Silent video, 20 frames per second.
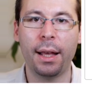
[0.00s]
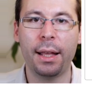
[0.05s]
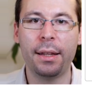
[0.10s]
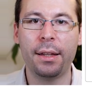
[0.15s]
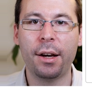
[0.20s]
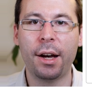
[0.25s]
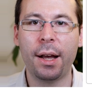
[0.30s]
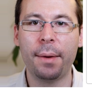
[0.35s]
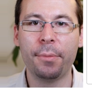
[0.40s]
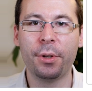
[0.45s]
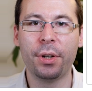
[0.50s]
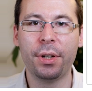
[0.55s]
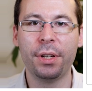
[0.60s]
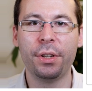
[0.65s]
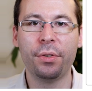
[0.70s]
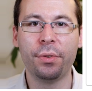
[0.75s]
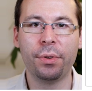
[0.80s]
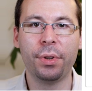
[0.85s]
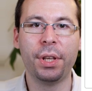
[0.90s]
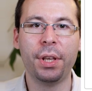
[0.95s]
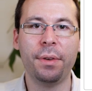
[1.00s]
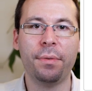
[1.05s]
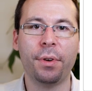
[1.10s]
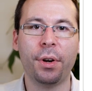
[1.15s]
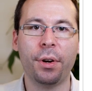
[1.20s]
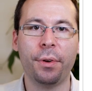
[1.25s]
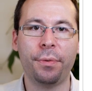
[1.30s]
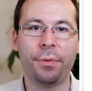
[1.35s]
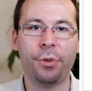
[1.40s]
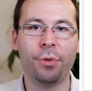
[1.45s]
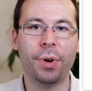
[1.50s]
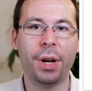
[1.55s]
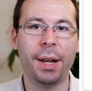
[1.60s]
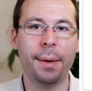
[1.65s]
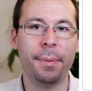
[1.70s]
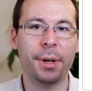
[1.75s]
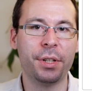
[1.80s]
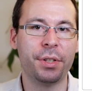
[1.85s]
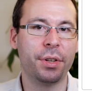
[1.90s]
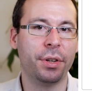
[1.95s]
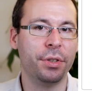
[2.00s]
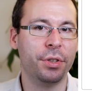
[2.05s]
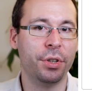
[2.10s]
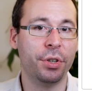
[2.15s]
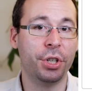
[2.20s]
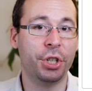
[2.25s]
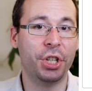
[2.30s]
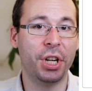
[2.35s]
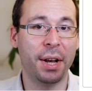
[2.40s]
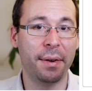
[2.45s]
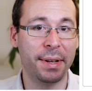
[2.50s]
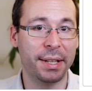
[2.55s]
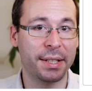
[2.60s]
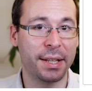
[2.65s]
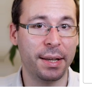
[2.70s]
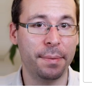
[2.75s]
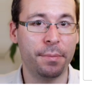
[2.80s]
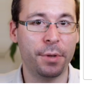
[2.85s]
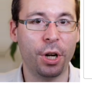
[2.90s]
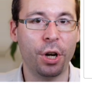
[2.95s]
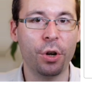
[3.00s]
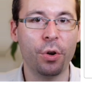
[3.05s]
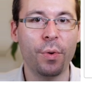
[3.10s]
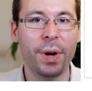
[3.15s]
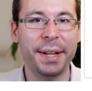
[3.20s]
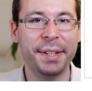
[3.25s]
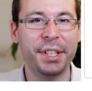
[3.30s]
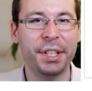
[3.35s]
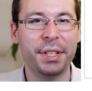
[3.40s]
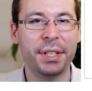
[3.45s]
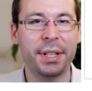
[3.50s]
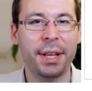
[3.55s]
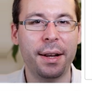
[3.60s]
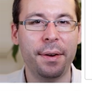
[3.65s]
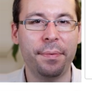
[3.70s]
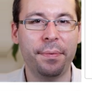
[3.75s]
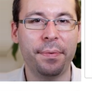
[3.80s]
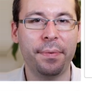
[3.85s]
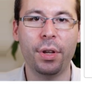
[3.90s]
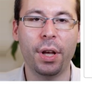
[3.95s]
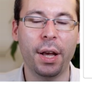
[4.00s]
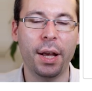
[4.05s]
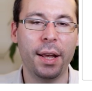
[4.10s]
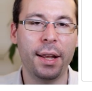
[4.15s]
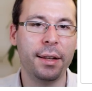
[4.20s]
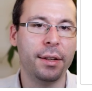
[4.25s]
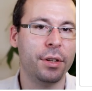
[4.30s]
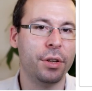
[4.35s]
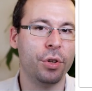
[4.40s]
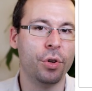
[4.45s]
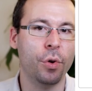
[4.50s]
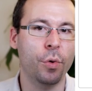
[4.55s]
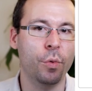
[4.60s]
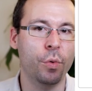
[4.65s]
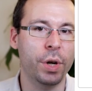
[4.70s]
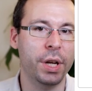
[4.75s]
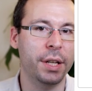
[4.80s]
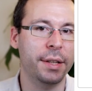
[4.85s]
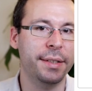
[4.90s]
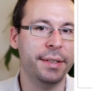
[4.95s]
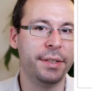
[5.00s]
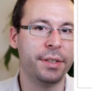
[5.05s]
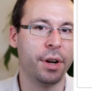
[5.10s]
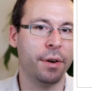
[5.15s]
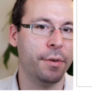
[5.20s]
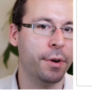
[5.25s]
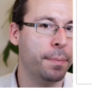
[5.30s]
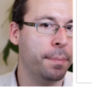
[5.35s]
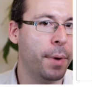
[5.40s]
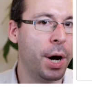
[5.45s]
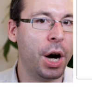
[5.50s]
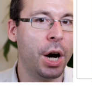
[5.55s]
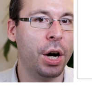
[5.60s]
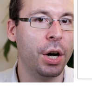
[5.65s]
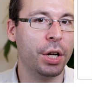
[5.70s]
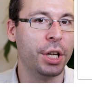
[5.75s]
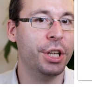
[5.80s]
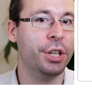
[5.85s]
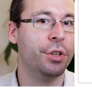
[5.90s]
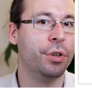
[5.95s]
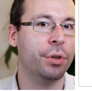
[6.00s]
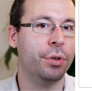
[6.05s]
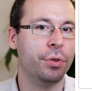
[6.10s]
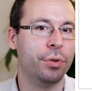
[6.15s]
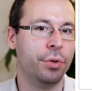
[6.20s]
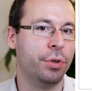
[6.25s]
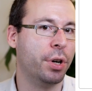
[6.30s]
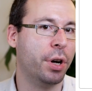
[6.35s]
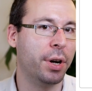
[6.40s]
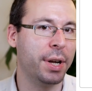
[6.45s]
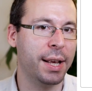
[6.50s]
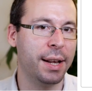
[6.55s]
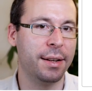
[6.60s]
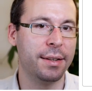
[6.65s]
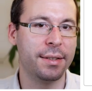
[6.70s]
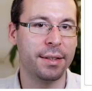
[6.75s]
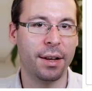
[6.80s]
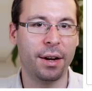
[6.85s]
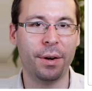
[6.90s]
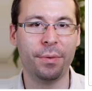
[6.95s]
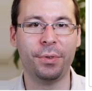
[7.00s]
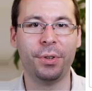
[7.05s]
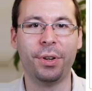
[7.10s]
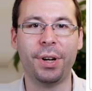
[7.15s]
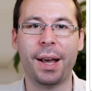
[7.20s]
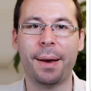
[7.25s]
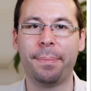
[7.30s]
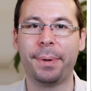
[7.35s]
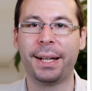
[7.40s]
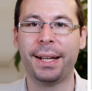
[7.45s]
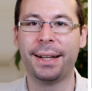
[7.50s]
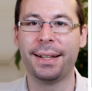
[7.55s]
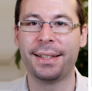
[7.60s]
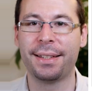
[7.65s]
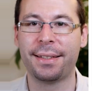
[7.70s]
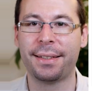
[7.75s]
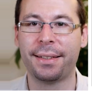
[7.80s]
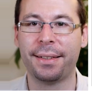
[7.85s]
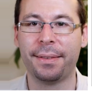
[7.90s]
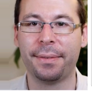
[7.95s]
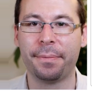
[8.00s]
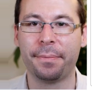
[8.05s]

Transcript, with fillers: And now I'm going to give a few elements on the JavaScript language itself, and you will discover more in the tutorials of the lab class.